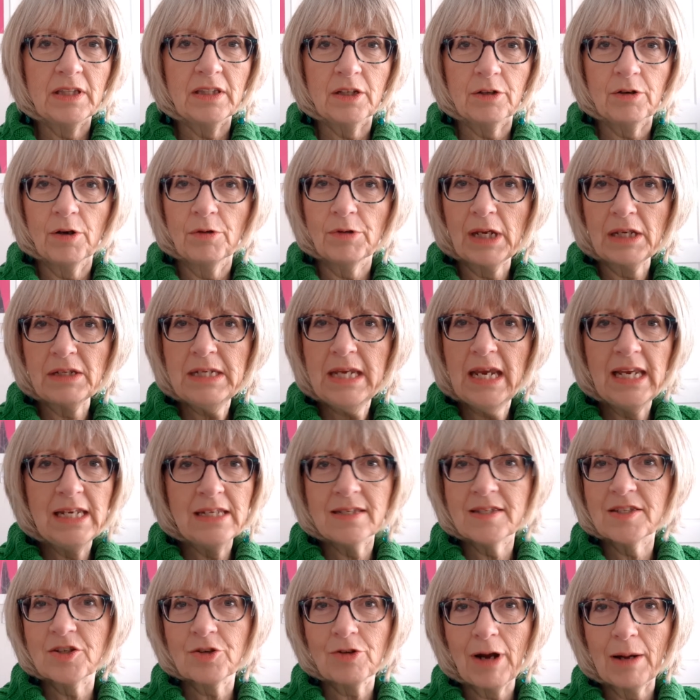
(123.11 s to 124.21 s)
their own
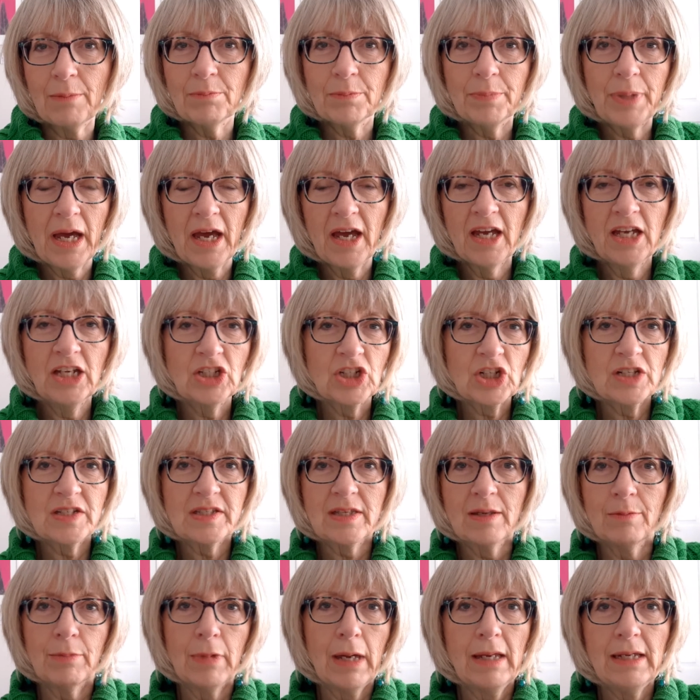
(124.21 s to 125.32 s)
Instagram page because
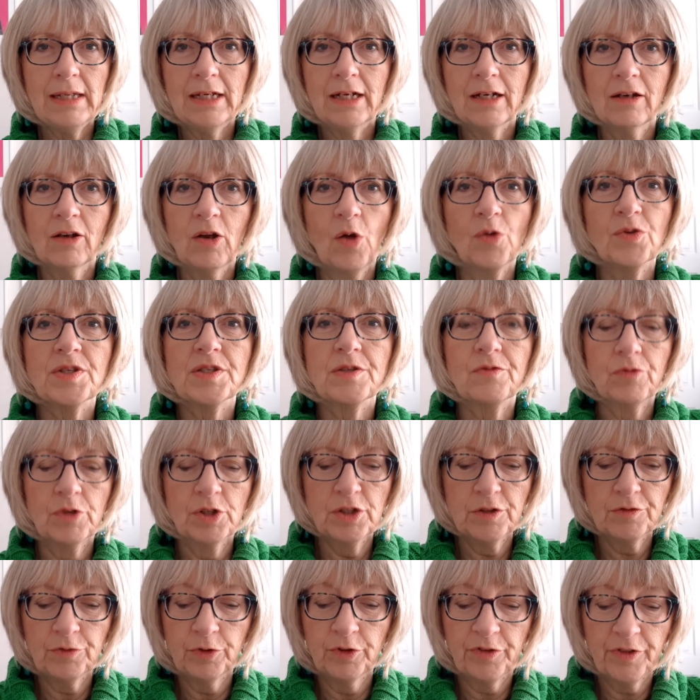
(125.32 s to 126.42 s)
they make lots of
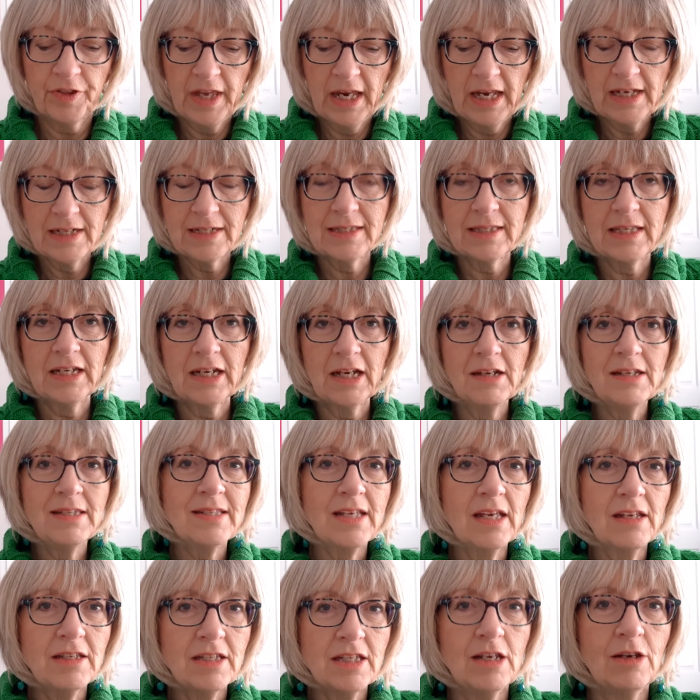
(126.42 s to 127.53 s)
wonderful things, then I
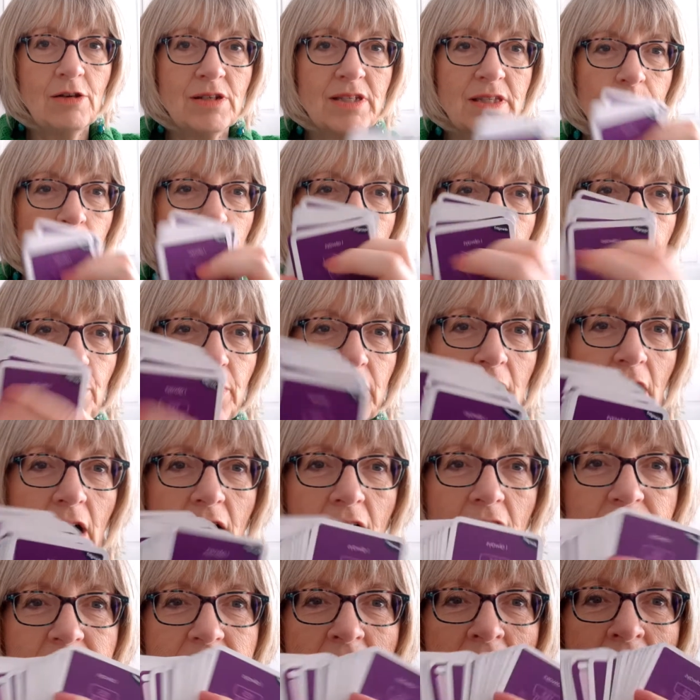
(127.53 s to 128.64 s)
tend to use the purple
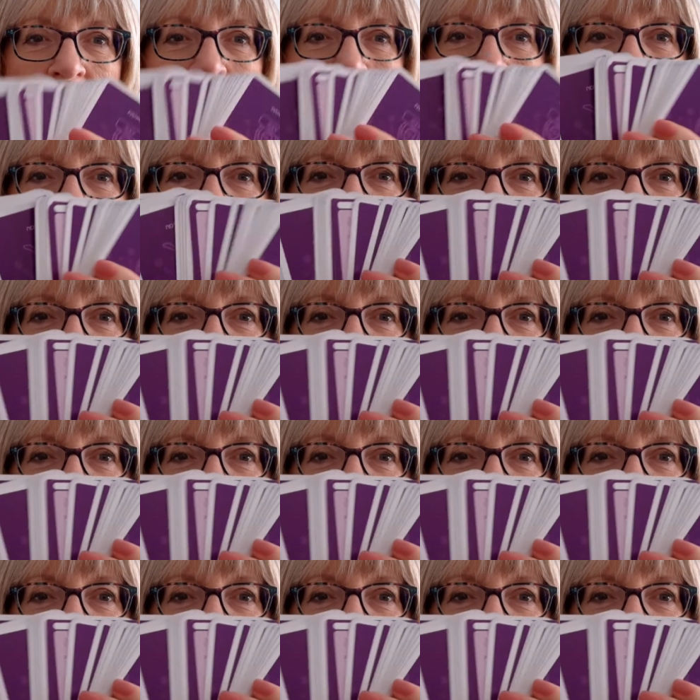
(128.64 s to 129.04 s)
cards and